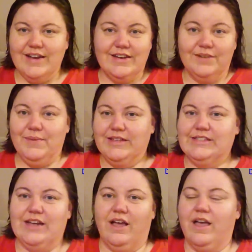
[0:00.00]
did a big
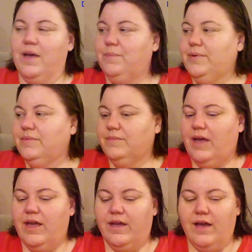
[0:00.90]
stock up.
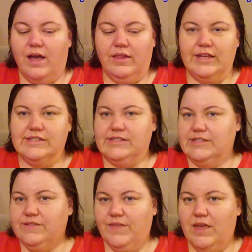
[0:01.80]
I got like
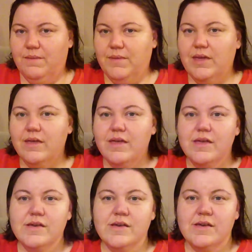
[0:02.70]
6 of them.
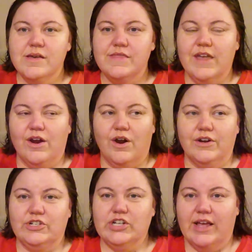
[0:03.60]
There
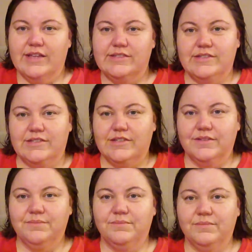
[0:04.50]
are just
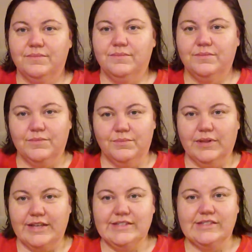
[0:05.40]

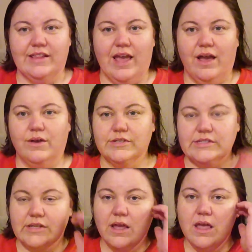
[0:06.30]
places in the
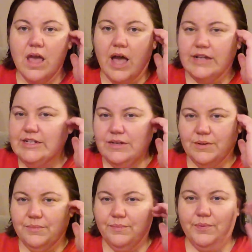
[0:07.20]
house. I did
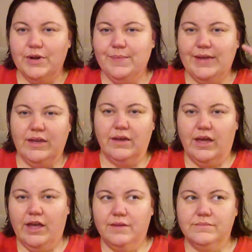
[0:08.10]
a pretty big
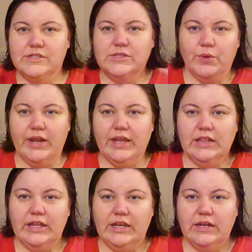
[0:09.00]
spring
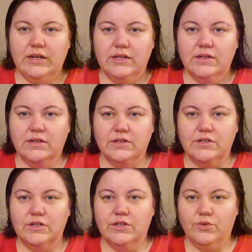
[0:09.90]
clean
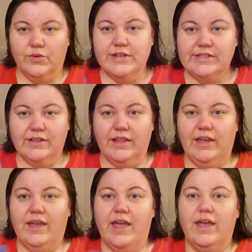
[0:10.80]
recently,
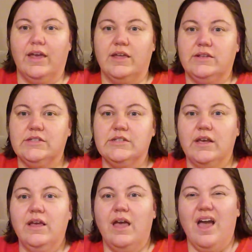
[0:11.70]
and
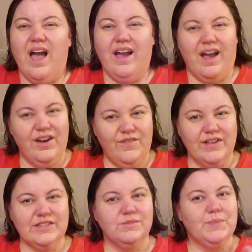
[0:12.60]
I kind of found
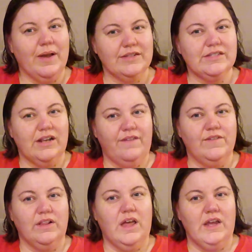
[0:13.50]
some spots that I
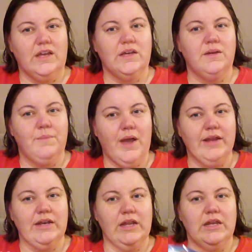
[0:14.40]
feel like might
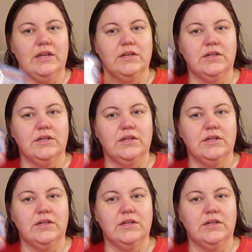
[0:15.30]
need